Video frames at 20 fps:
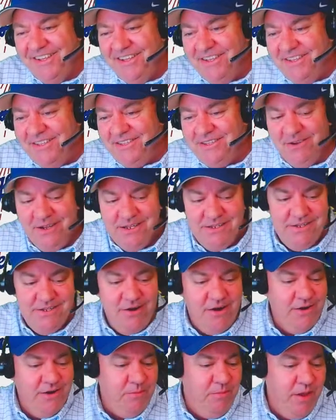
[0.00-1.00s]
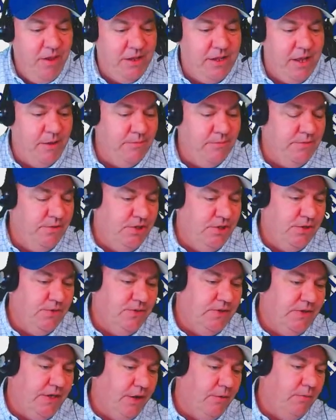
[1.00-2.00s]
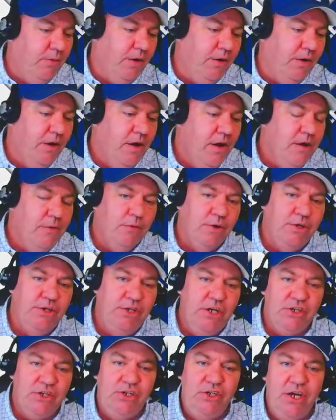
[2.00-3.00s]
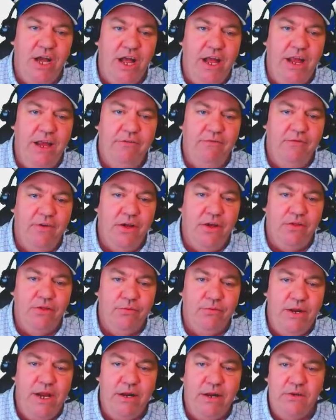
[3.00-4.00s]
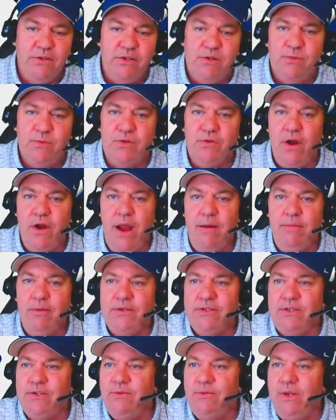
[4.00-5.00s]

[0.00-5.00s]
So it's starting to pick up juice here. We're just shy of 300 subscribers as we